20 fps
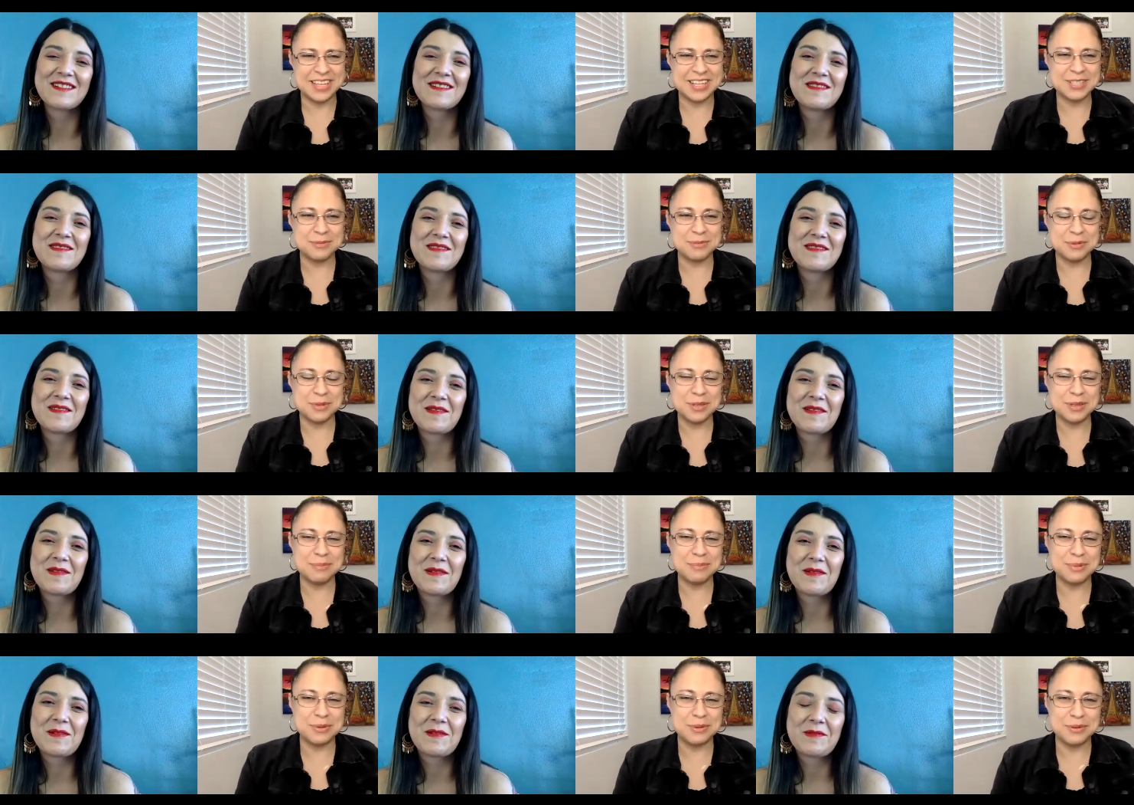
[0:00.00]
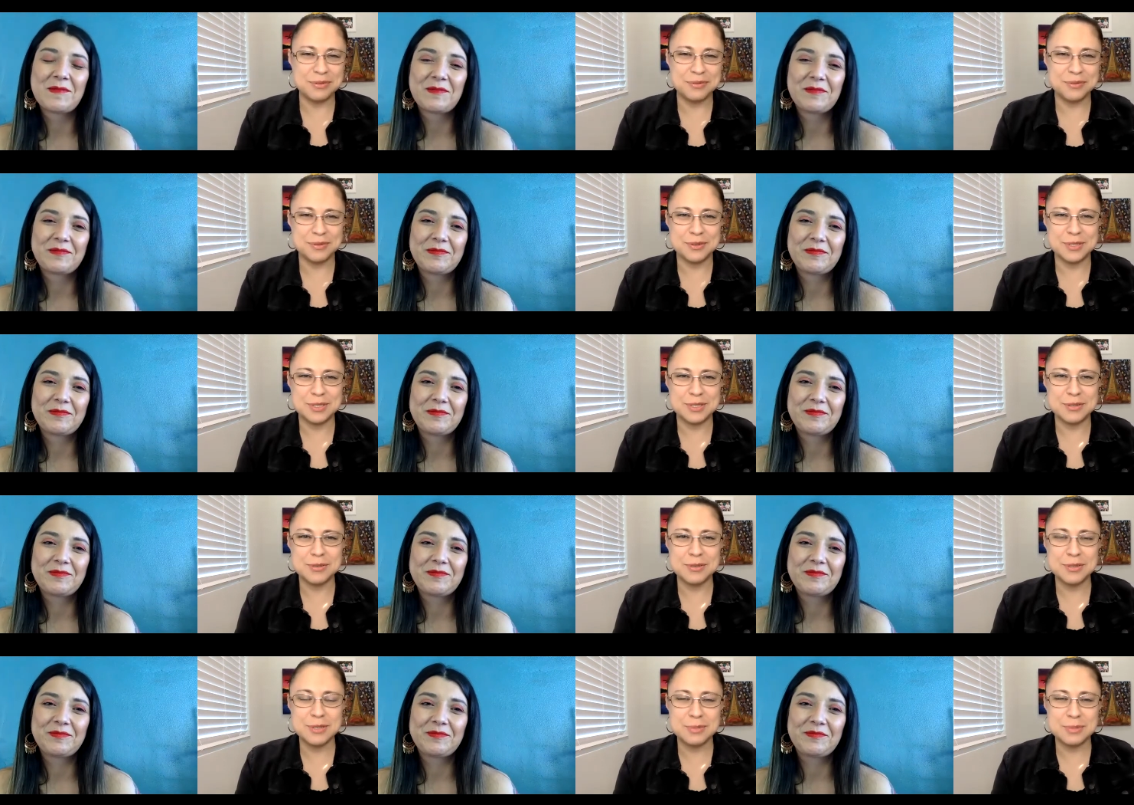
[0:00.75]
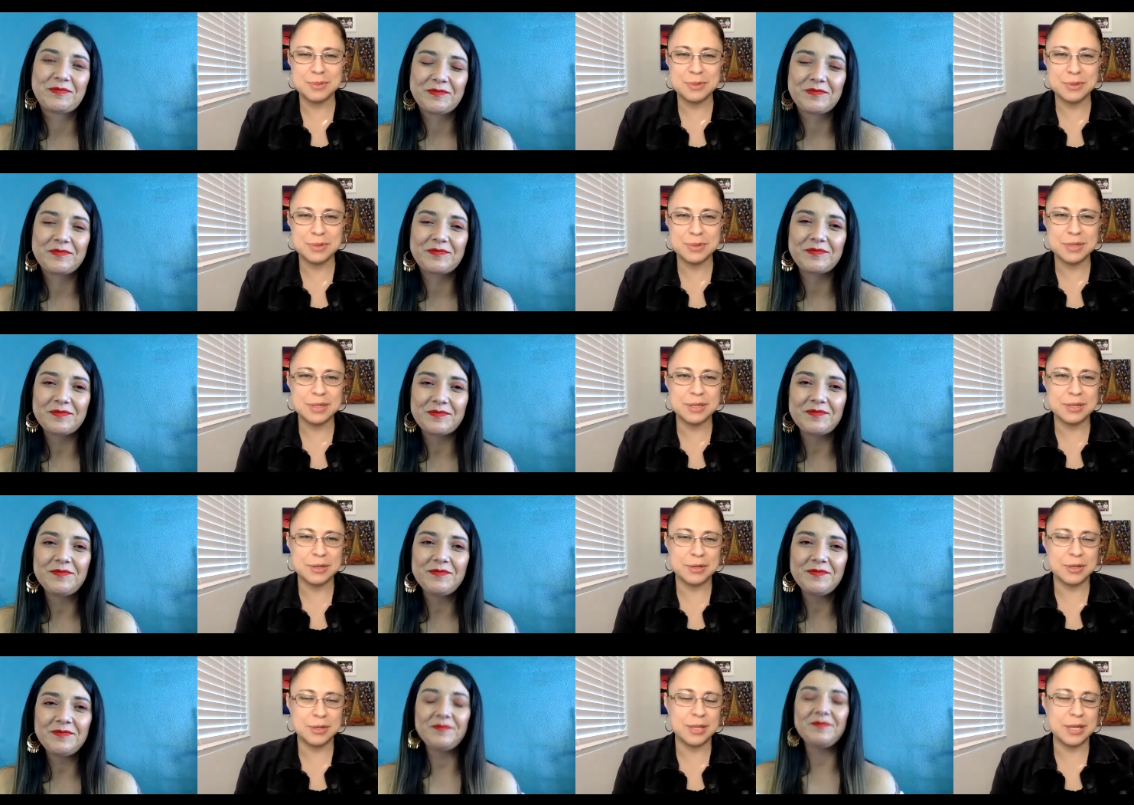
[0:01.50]
Speaker 1: That's really beautiful. So you spoke, you
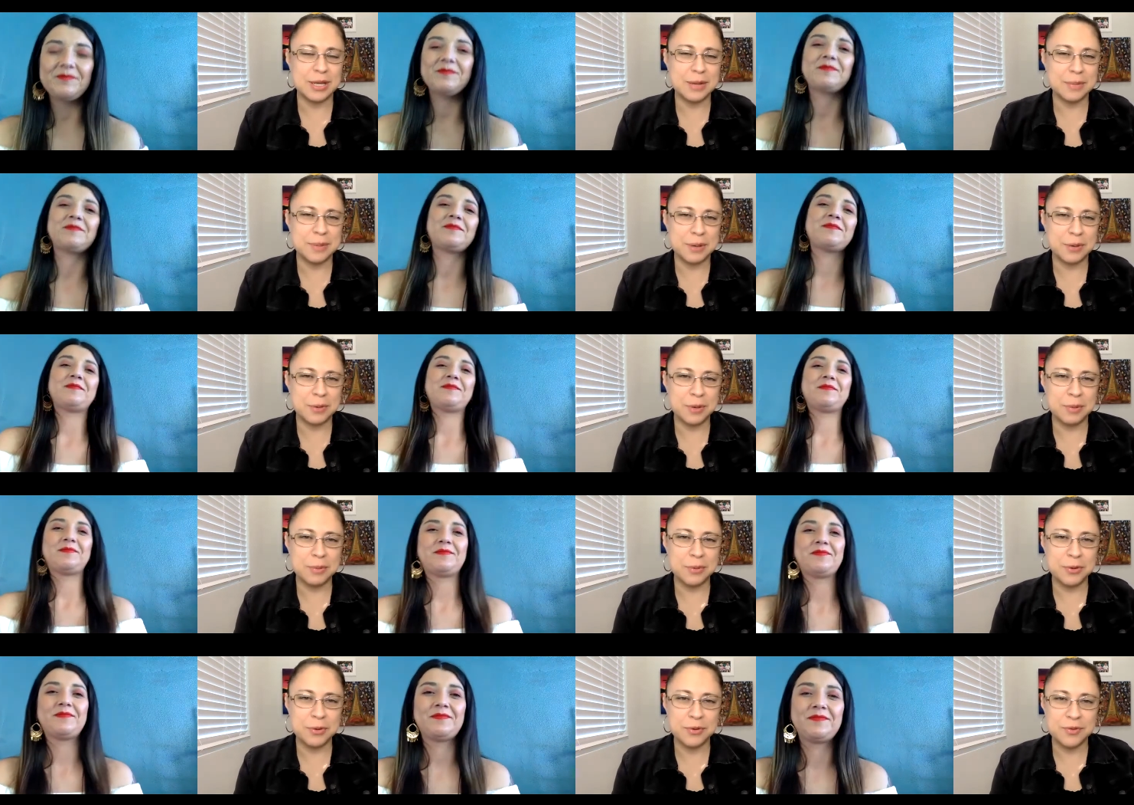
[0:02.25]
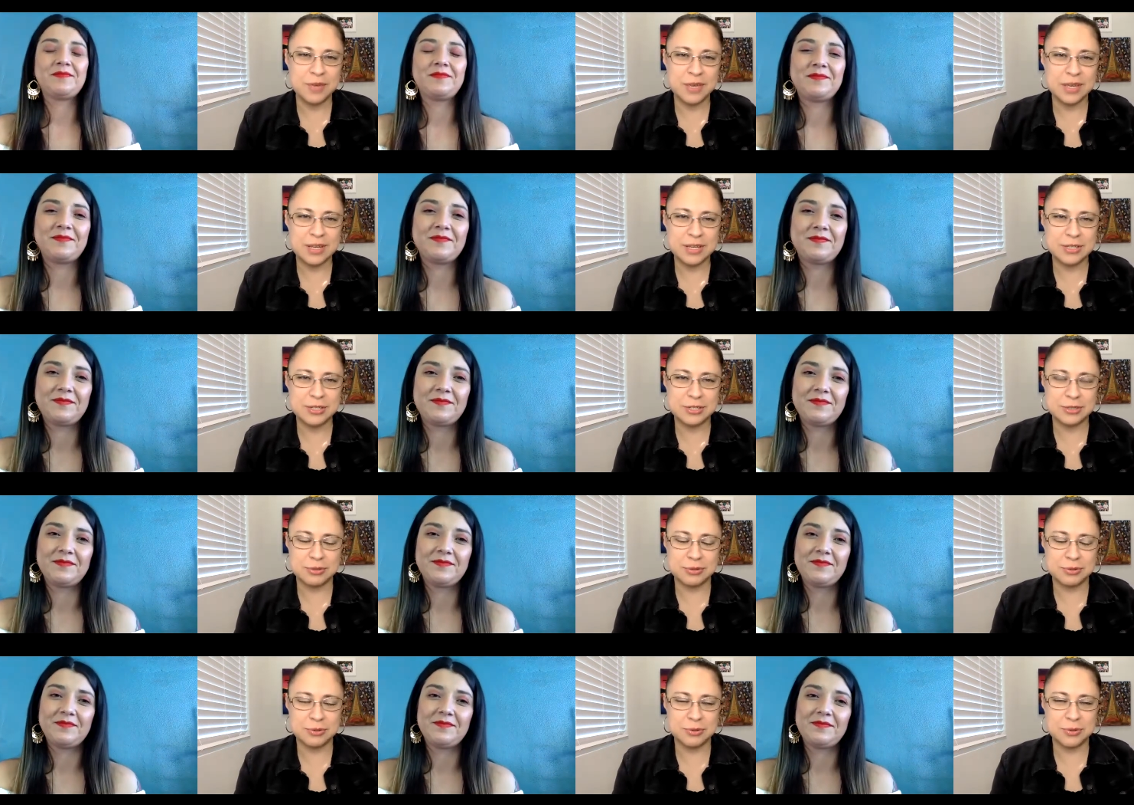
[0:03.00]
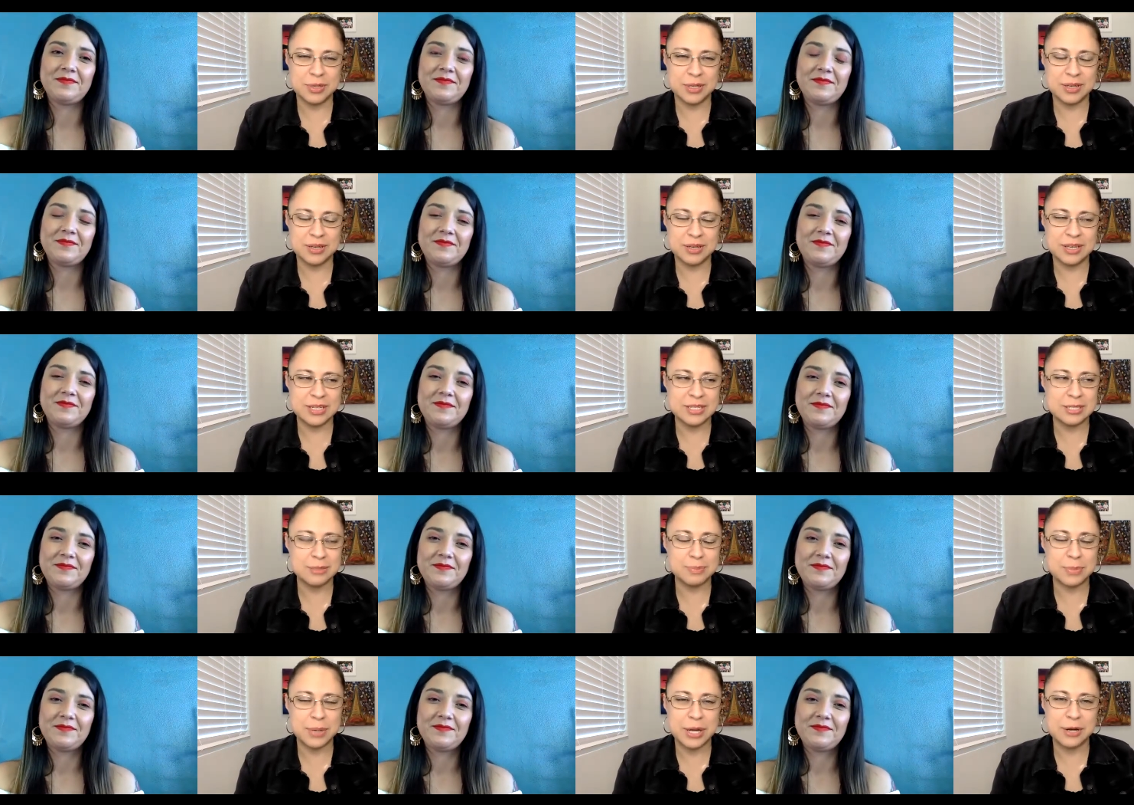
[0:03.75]
know, a lot about what motivated you and
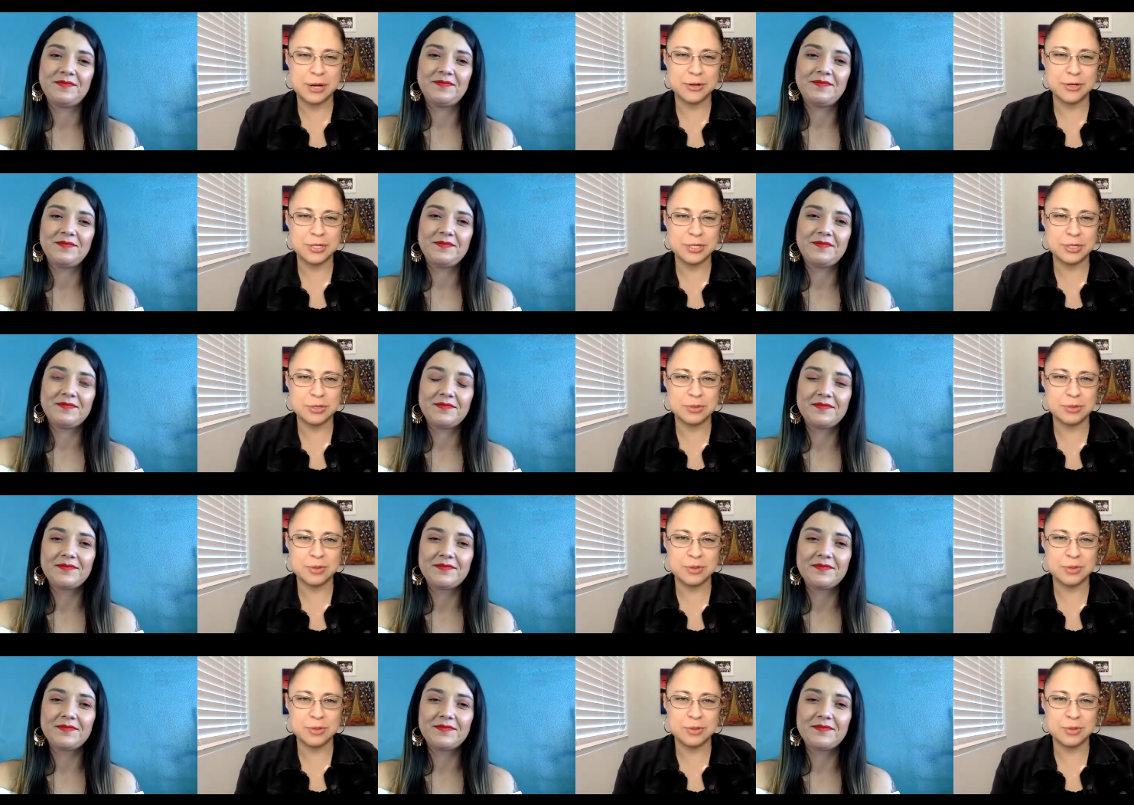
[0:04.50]
inspired you.